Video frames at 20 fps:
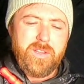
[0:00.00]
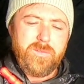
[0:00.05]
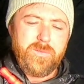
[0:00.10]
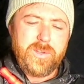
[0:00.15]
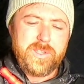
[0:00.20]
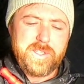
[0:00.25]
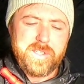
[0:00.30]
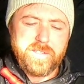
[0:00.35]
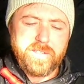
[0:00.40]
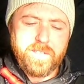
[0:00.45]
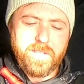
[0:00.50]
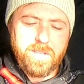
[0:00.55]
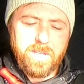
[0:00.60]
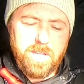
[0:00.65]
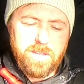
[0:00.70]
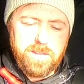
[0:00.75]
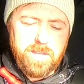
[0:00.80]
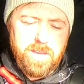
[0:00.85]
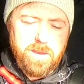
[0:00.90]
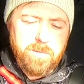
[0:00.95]
which is a
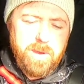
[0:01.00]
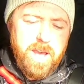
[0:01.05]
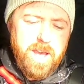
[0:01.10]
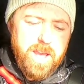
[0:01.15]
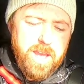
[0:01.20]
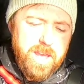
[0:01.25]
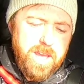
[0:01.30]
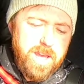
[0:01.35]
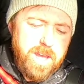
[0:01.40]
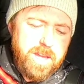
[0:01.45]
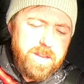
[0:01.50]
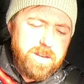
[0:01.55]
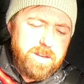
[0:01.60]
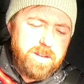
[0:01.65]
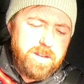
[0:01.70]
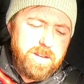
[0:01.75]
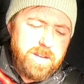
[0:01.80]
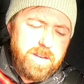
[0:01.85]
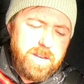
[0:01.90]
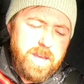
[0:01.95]
lithium ion
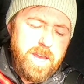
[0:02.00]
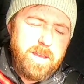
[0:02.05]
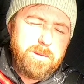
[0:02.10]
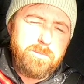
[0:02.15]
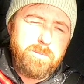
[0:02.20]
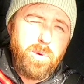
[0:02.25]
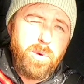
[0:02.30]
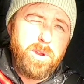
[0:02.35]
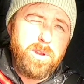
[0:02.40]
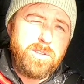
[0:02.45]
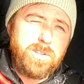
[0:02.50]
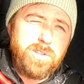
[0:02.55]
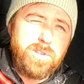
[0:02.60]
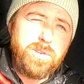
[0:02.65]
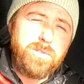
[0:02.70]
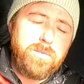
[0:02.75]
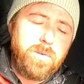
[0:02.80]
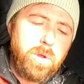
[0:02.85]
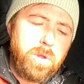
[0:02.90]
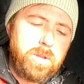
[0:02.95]

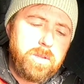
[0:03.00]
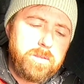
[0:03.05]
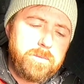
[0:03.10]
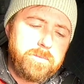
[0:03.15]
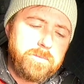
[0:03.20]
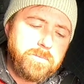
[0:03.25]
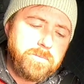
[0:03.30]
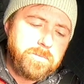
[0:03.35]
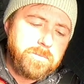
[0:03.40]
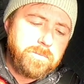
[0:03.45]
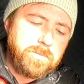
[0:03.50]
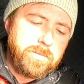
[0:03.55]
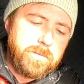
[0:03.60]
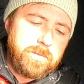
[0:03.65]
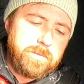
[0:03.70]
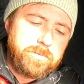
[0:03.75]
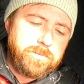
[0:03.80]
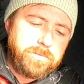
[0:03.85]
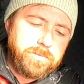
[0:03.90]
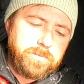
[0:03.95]
9.2 volt
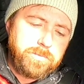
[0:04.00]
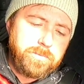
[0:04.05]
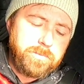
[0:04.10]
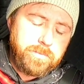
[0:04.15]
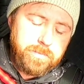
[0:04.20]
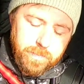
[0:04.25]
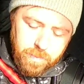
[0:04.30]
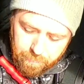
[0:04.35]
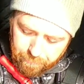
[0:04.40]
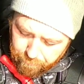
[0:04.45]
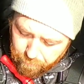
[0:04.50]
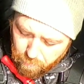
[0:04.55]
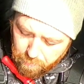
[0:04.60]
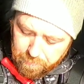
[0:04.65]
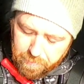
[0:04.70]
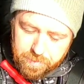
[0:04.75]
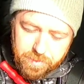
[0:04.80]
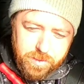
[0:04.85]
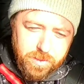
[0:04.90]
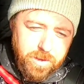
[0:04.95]
for
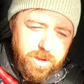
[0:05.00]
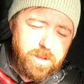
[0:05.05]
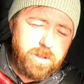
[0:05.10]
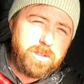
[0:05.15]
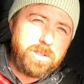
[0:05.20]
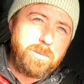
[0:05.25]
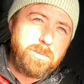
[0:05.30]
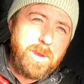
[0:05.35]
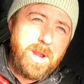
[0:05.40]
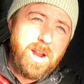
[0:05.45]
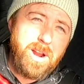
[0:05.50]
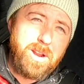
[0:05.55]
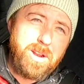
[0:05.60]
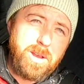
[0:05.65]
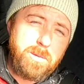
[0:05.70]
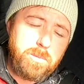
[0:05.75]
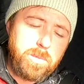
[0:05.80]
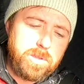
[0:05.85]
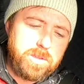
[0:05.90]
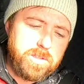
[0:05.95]
this drill to pair it
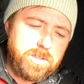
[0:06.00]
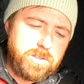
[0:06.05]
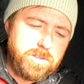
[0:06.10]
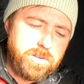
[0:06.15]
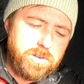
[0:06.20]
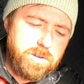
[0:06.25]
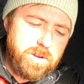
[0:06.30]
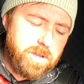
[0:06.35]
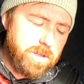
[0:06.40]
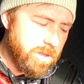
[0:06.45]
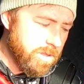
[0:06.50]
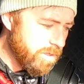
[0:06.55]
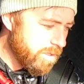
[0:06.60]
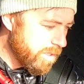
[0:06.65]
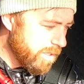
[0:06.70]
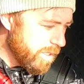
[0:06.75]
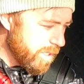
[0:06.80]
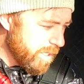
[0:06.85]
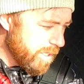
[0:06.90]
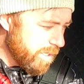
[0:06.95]
up with this drill.
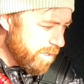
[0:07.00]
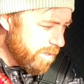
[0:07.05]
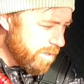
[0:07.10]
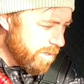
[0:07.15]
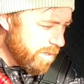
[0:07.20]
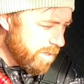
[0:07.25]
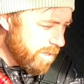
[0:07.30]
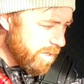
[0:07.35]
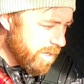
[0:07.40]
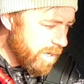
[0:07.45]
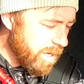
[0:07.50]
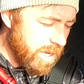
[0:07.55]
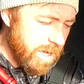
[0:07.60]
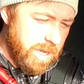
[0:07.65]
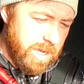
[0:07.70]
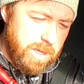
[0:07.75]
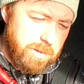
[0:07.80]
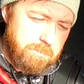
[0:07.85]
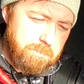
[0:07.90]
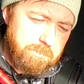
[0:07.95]

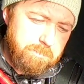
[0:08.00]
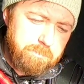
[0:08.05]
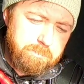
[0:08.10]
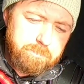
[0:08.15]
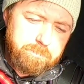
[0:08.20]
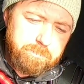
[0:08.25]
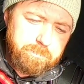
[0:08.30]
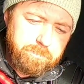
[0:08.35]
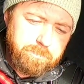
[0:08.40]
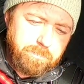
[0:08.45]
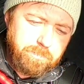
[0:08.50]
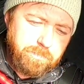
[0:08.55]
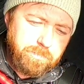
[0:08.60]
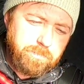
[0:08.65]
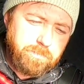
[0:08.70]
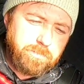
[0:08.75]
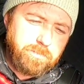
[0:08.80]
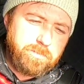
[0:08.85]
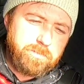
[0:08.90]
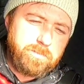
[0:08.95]
Um,
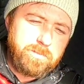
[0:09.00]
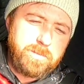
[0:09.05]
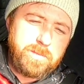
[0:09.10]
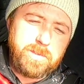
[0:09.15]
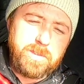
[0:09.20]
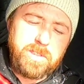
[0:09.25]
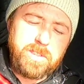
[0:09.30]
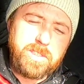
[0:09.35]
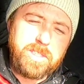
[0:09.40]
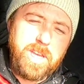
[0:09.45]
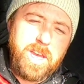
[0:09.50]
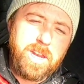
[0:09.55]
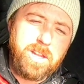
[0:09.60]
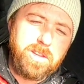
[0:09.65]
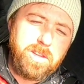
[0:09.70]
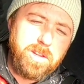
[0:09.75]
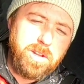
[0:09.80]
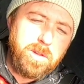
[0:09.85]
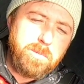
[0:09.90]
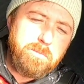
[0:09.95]
got a
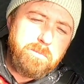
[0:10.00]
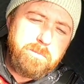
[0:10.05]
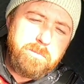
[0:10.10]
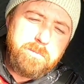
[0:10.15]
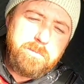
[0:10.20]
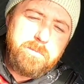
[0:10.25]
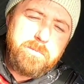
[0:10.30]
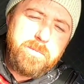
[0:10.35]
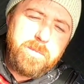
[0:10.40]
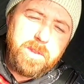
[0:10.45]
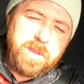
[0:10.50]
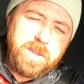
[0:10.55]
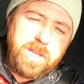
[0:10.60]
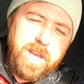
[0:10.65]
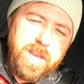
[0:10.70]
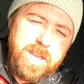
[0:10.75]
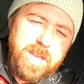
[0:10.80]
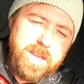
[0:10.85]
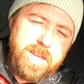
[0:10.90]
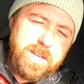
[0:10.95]
little
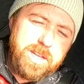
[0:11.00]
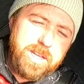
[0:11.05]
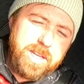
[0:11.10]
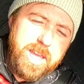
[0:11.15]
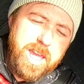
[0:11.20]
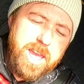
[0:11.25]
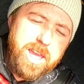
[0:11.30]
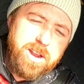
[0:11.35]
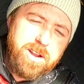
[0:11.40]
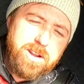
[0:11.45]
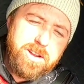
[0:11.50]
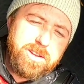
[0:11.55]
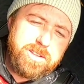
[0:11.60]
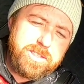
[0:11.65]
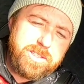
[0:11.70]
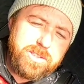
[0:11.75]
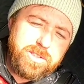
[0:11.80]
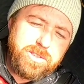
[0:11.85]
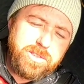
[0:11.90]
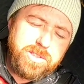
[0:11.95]
light indicator
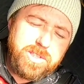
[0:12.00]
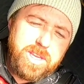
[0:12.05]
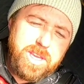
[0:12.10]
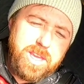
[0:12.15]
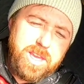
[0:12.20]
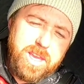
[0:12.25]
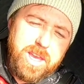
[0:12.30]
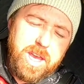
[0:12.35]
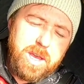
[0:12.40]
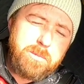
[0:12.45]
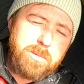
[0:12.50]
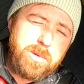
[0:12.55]
to see how